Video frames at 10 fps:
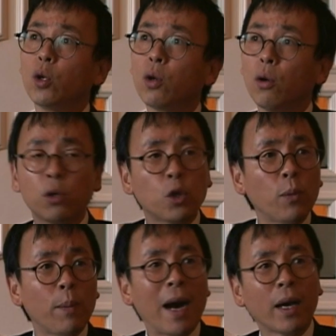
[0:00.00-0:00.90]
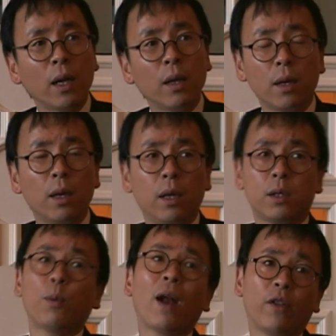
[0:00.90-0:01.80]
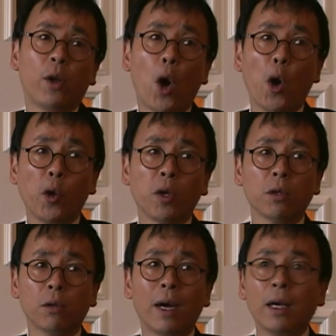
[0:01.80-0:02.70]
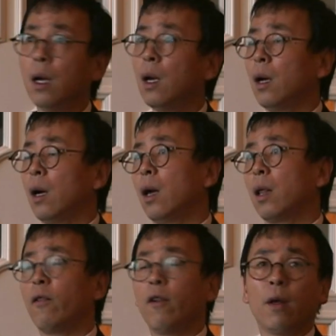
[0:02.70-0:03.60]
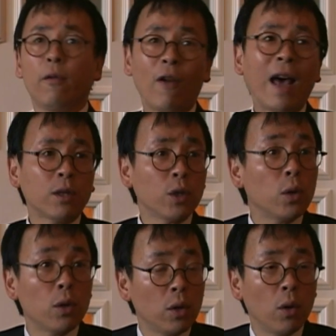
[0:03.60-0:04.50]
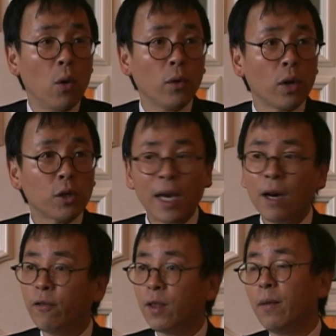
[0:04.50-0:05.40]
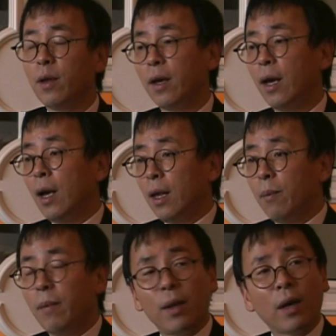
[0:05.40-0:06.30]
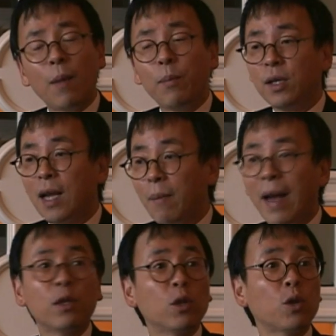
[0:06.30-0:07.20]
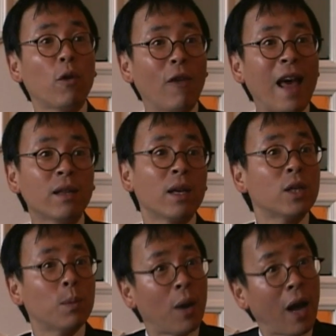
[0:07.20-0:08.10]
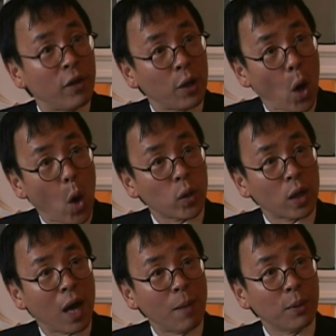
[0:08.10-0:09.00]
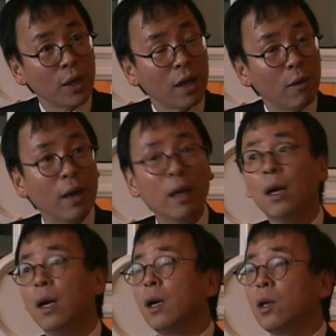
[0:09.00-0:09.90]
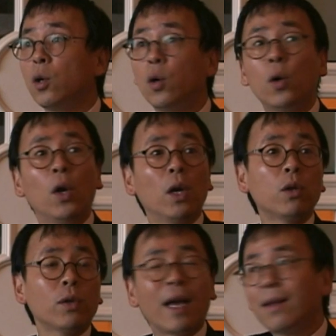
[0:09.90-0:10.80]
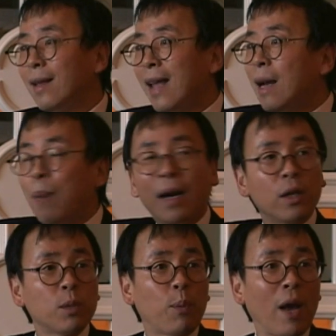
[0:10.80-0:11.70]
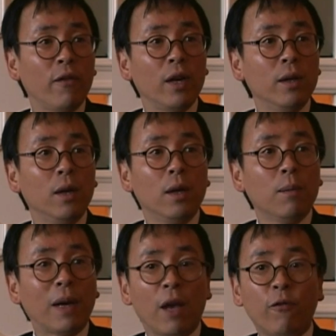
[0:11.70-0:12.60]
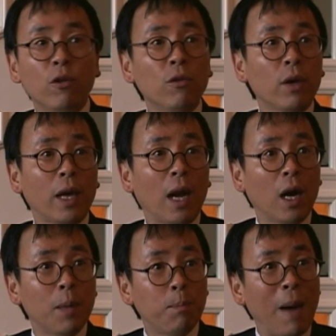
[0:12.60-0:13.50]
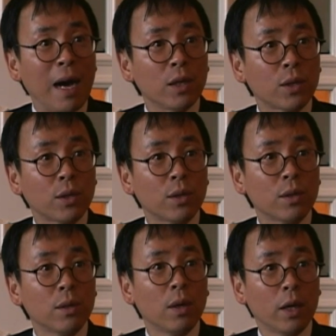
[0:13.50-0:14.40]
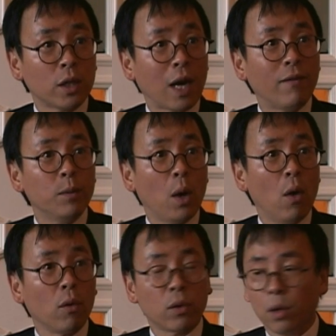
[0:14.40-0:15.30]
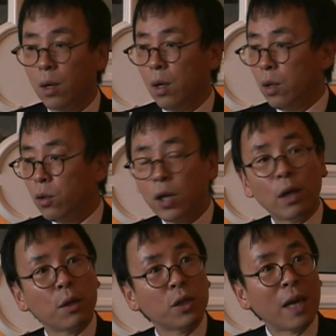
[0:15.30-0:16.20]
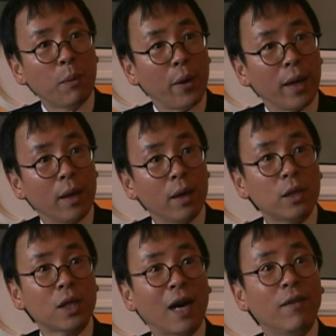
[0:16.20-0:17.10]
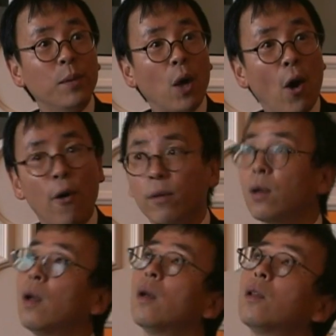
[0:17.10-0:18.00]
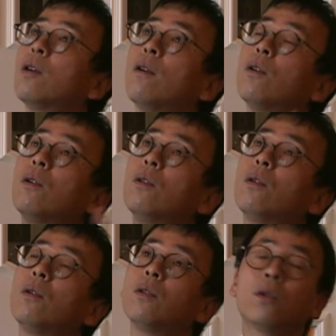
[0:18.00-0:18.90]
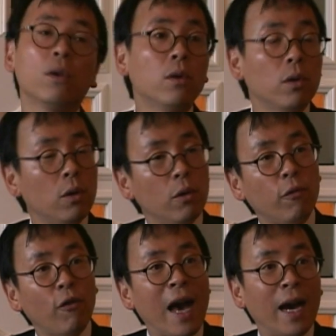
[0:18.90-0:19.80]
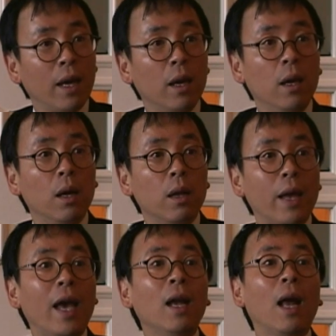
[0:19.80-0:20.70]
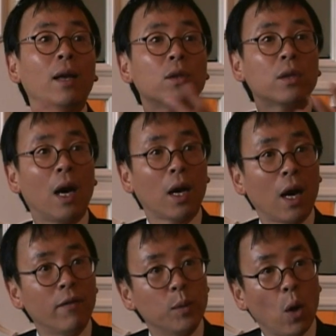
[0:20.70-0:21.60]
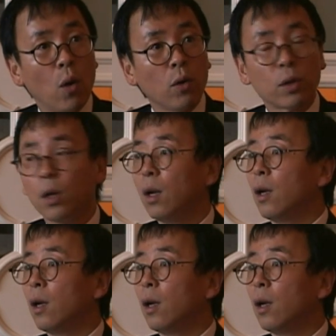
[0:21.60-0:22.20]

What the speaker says: You go to a supermarket, it's privately owned, right? The flat you own yourself. The company that manages your flat is a privately owned company, right? So that part is private. But if you get on a bus, it's government owned. You take the subway, it's government owned. You fly, the airlines are government owned.